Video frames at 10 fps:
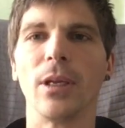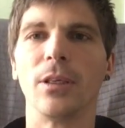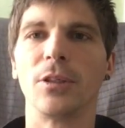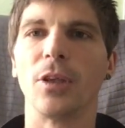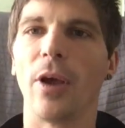
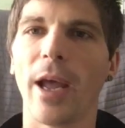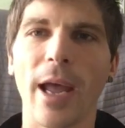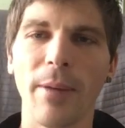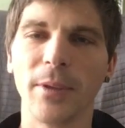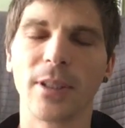So
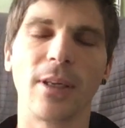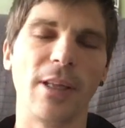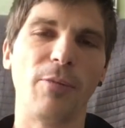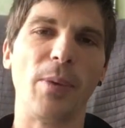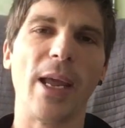Amazon
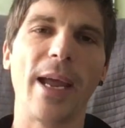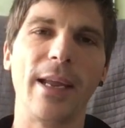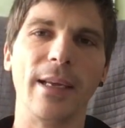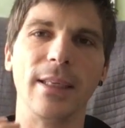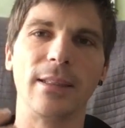FBA
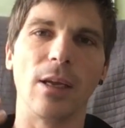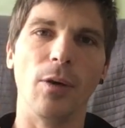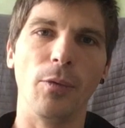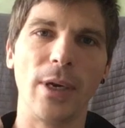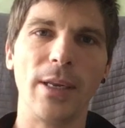is a
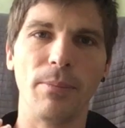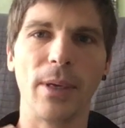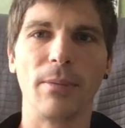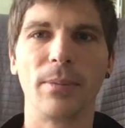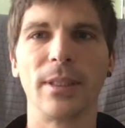really
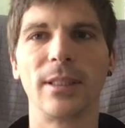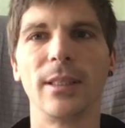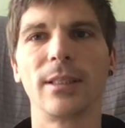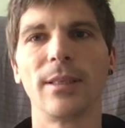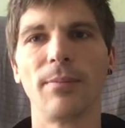big
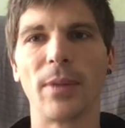business.